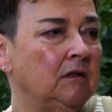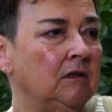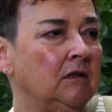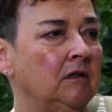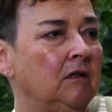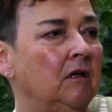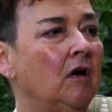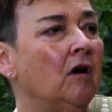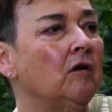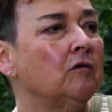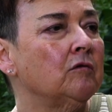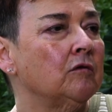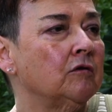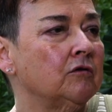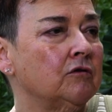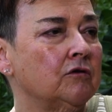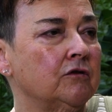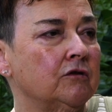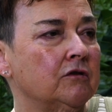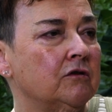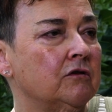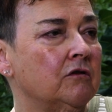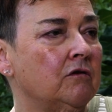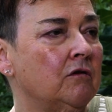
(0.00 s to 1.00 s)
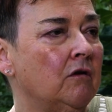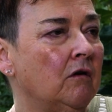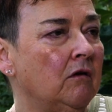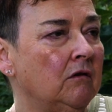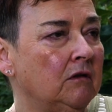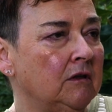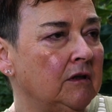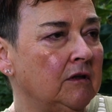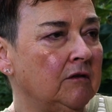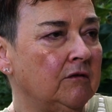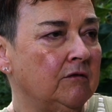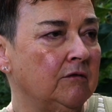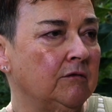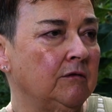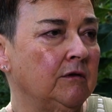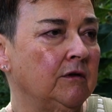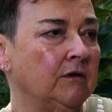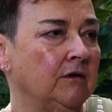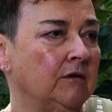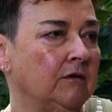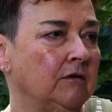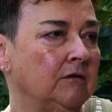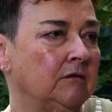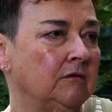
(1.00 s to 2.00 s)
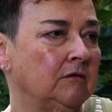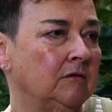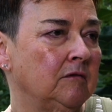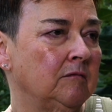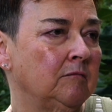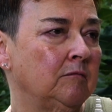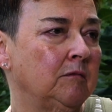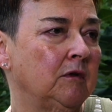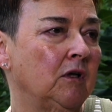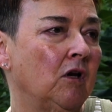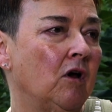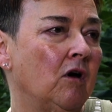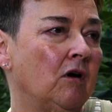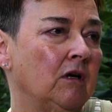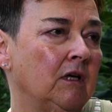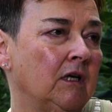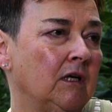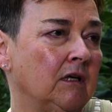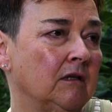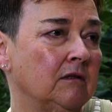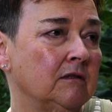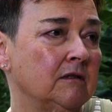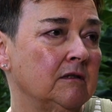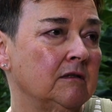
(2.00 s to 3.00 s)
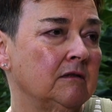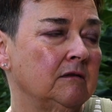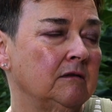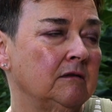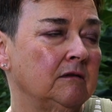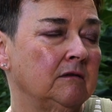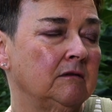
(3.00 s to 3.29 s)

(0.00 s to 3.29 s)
cockroaches crawling through her belongings.